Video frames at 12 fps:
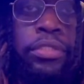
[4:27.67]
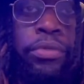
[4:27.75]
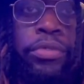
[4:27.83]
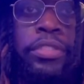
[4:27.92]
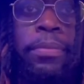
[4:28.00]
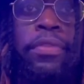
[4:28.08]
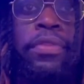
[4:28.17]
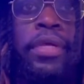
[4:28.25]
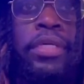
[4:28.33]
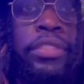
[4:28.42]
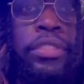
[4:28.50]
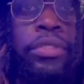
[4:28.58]
or some
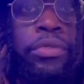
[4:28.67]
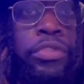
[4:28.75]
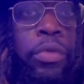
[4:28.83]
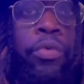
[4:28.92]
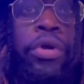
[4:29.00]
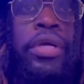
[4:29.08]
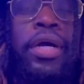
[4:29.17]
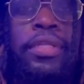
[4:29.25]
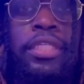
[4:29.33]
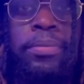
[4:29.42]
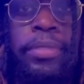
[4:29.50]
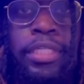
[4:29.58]
things you could do to work on
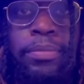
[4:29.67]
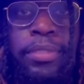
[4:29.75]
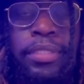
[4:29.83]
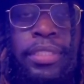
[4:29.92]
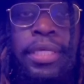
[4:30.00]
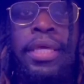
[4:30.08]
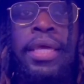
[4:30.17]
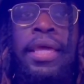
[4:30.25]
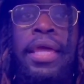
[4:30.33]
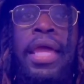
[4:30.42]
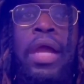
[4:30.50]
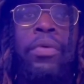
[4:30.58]
these placements.
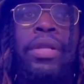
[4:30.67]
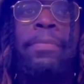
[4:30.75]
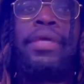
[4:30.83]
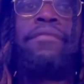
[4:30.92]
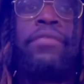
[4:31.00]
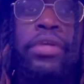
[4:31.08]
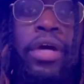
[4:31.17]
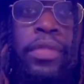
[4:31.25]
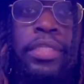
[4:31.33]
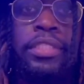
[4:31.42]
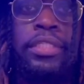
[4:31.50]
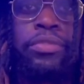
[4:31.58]
And when I'm giving y'all
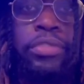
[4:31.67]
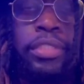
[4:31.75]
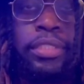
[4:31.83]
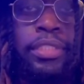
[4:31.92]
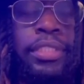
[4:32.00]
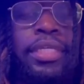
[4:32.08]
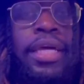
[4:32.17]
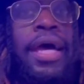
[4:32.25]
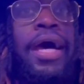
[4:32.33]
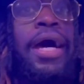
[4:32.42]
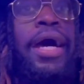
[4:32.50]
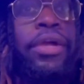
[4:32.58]
these solutions,
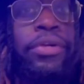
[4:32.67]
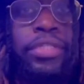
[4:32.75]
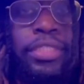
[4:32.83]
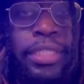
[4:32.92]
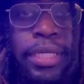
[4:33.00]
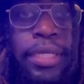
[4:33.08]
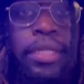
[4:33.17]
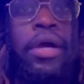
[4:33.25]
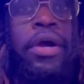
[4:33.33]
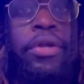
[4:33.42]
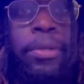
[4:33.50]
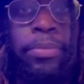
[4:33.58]
I understand
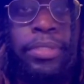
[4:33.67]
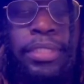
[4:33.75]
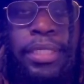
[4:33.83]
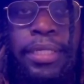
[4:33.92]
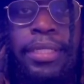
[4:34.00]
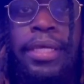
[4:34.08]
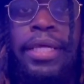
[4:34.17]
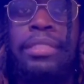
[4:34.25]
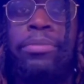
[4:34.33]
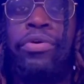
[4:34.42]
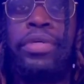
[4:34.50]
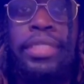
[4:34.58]
100%
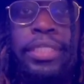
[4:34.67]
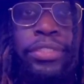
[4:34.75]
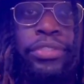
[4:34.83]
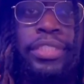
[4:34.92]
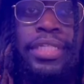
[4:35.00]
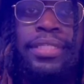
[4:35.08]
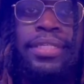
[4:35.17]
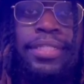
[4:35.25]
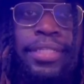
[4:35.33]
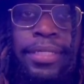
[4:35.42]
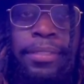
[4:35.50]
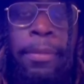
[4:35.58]
it's more easier said
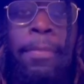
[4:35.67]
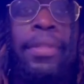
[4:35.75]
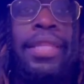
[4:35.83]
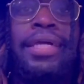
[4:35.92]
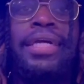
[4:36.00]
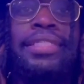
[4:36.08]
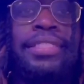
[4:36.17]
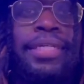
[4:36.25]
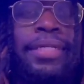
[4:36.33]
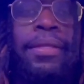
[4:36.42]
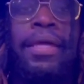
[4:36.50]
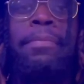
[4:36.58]
than done. Like I
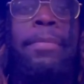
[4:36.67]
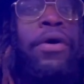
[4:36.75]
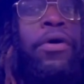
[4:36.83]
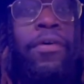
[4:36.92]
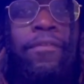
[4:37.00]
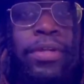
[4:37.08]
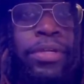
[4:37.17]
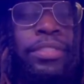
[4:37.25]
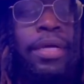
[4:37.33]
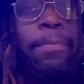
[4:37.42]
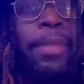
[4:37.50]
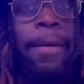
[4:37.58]
said in my all
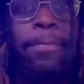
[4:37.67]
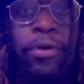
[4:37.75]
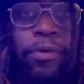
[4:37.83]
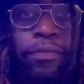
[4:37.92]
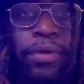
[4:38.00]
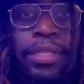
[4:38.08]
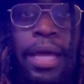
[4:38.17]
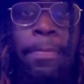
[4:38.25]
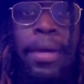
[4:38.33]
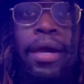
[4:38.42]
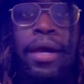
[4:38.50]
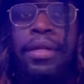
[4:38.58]
videos, I'm not perfect. I'm
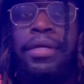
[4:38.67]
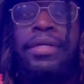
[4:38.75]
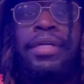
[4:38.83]
not on a